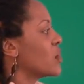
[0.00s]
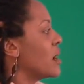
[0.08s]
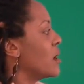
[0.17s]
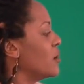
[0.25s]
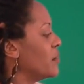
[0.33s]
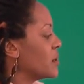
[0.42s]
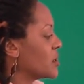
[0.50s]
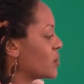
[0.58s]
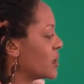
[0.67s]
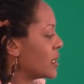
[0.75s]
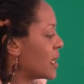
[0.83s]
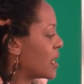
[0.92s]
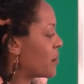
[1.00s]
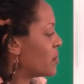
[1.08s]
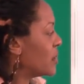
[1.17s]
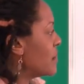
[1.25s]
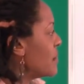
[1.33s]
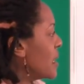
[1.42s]
well, between
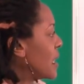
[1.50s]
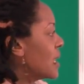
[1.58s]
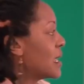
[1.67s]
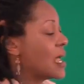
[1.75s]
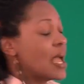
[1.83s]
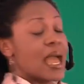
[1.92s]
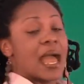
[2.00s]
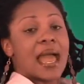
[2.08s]
April and May,